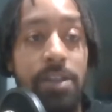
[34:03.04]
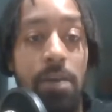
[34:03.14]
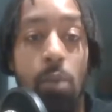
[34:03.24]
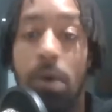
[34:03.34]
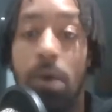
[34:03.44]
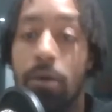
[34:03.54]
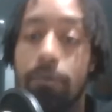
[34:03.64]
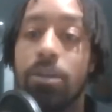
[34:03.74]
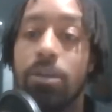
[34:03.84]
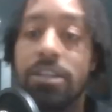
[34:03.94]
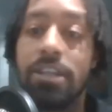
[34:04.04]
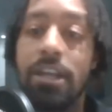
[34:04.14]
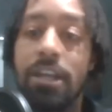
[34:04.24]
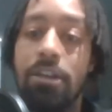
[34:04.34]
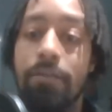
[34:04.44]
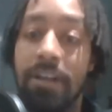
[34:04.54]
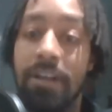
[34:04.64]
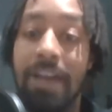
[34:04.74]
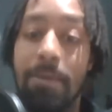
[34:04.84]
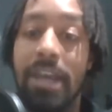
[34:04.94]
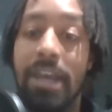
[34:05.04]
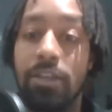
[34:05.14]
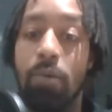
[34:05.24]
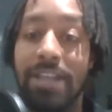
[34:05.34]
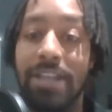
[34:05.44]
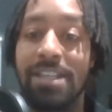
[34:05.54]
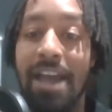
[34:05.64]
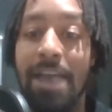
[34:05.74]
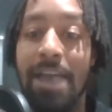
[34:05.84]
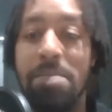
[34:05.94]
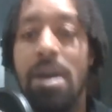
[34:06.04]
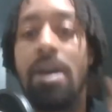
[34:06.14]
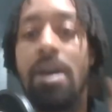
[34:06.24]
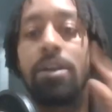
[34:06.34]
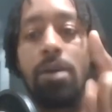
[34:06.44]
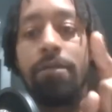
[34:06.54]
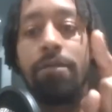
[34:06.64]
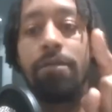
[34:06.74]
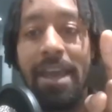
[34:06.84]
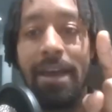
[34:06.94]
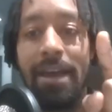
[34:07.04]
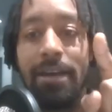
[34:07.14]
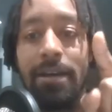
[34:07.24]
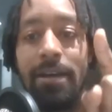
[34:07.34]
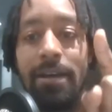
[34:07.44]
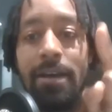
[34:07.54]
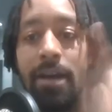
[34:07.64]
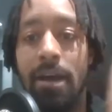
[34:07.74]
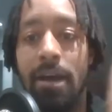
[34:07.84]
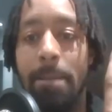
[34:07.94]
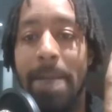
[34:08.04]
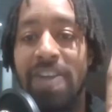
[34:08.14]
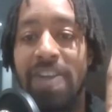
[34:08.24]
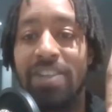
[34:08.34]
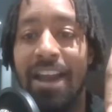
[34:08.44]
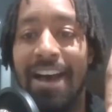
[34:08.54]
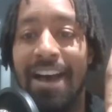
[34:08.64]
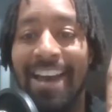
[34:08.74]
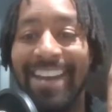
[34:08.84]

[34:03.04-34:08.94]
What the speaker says: we'll look forward to seeing you for the game against West Ham. Don't forget, mash the like.